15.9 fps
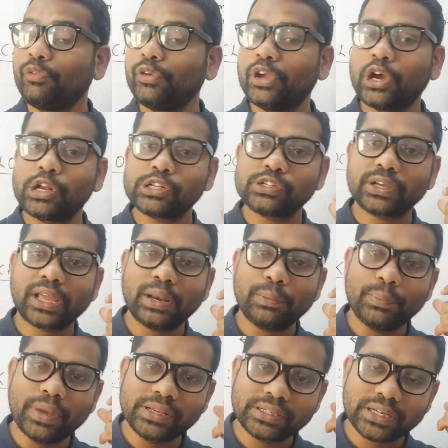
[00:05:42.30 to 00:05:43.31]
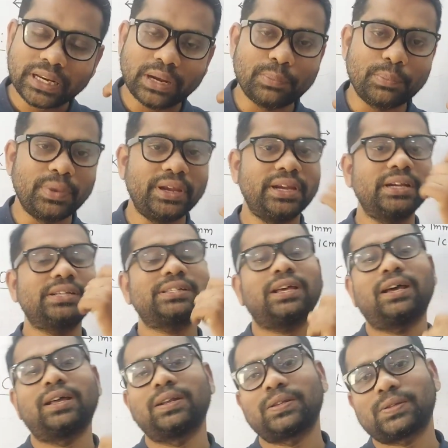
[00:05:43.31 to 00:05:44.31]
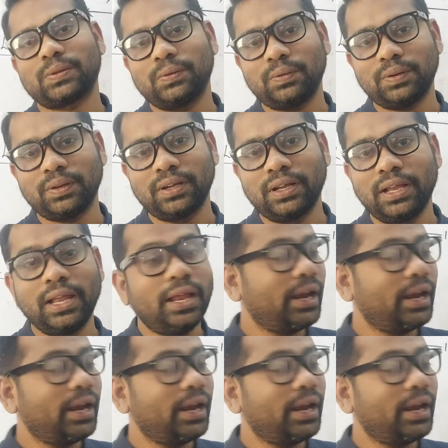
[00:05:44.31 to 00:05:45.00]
We also can measure in a minutes also.